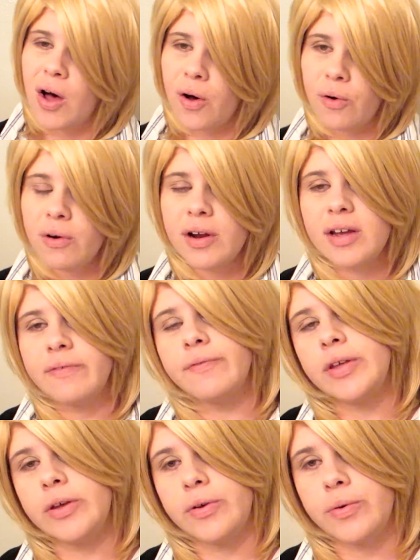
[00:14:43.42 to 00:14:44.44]
or if
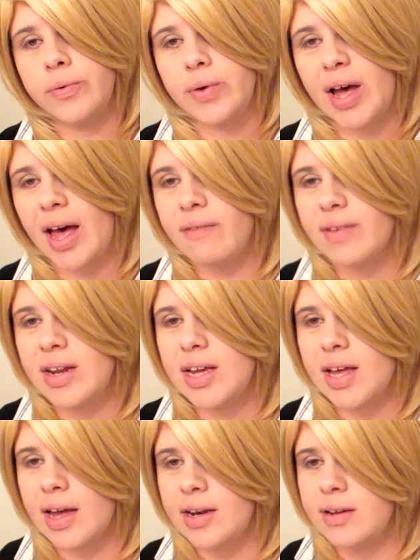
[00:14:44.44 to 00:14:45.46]
you have any
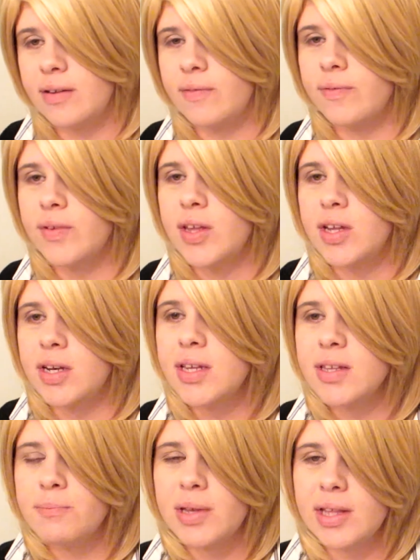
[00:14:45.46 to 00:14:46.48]
kind of
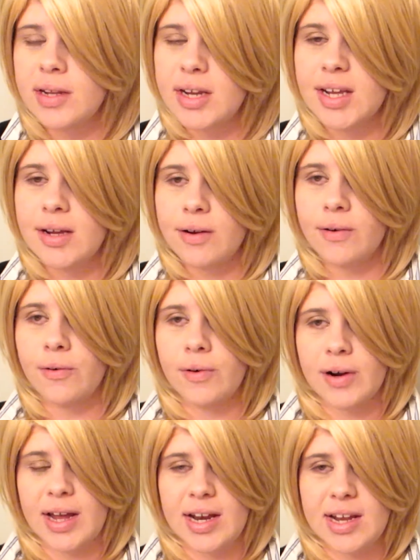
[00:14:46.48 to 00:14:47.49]
disability
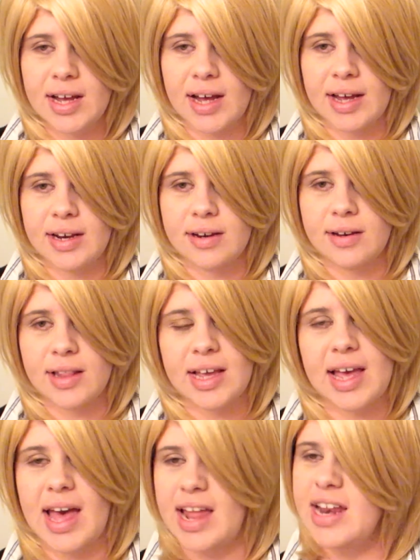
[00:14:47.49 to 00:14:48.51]
or any kind
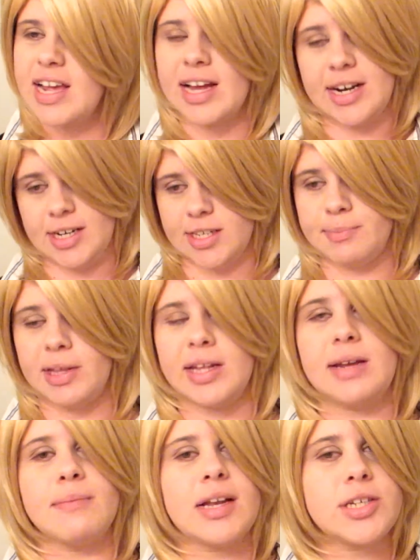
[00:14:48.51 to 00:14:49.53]
of
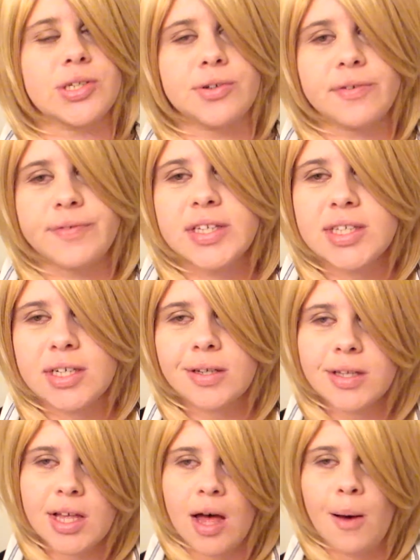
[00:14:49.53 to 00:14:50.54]
disability, mental or
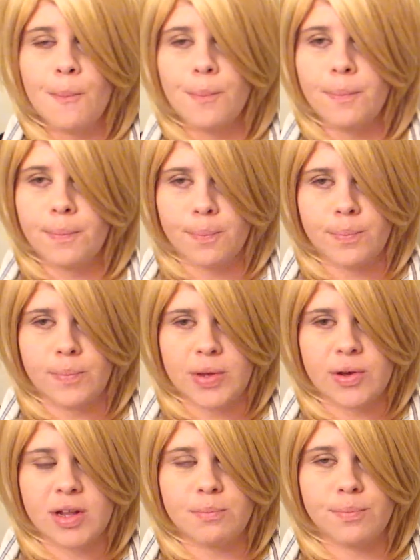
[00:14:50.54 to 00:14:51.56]
physical.
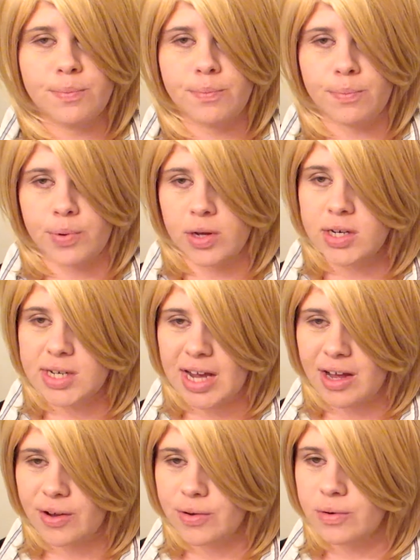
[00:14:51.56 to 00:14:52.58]
You can put
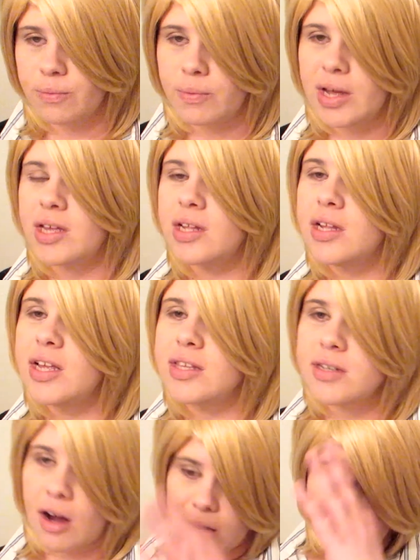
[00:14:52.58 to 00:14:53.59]
down what
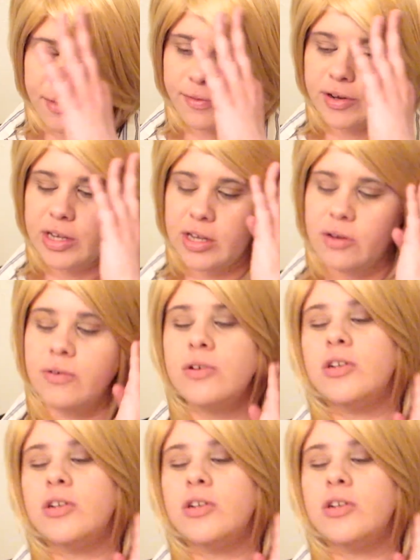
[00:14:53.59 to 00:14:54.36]
is hard for you